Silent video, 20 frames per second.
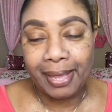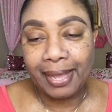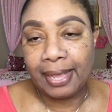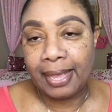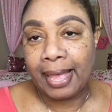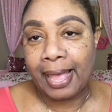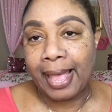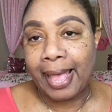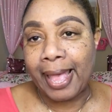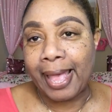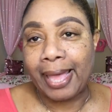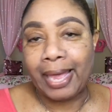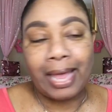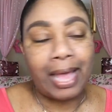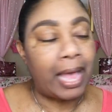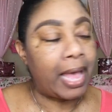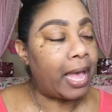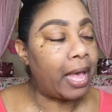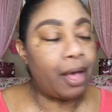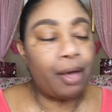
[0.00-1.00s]

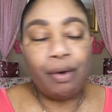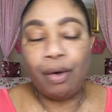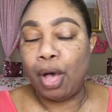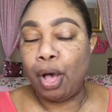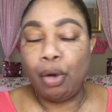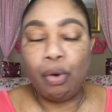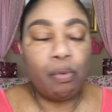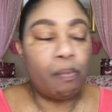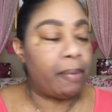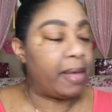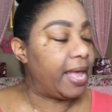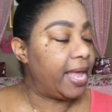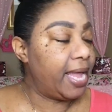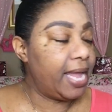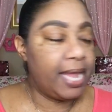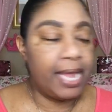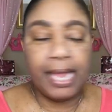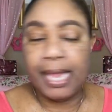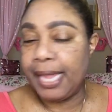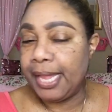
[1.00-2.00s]
gal, oh
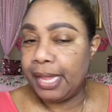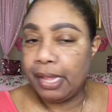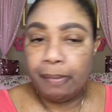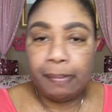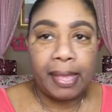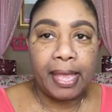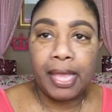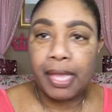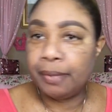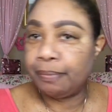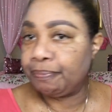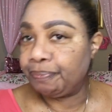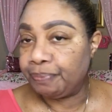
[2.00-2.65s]
baby.